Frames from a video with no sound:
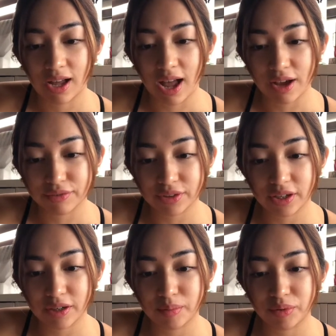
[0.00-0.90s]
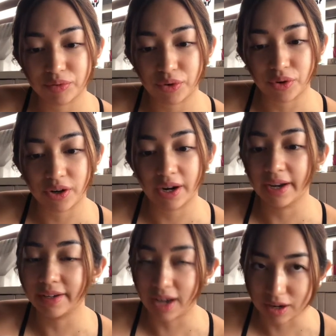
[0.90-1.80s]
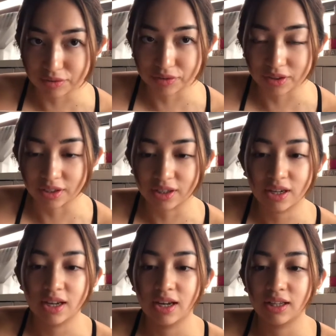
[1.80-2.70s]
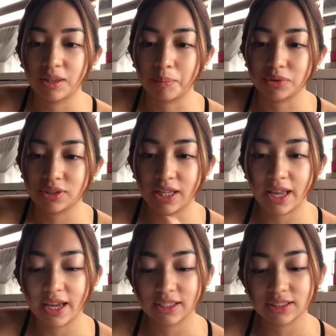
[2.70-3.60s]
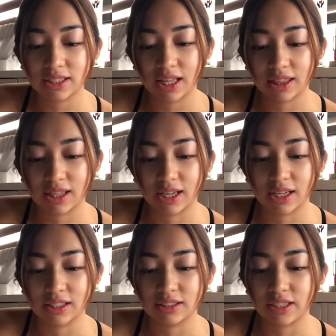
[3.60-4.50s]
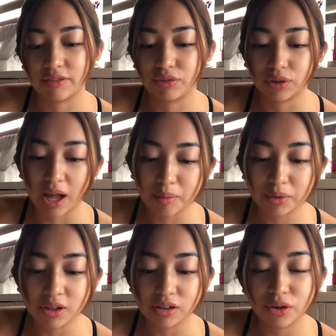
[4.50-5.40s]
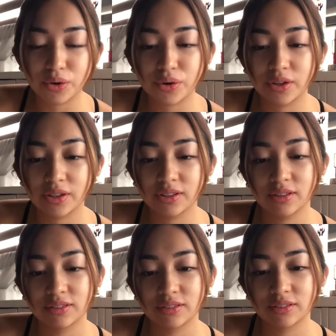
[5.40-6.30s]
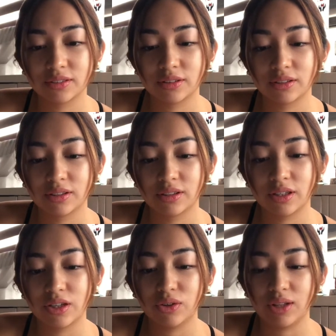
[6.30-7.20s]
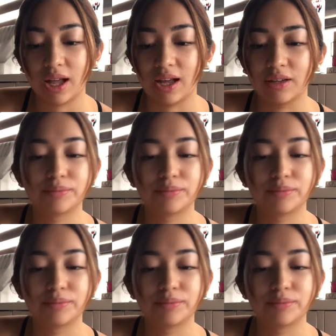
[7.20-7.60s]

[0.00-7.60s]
After, before, and after. Tapos next. And then, save to camera roll. Yun na.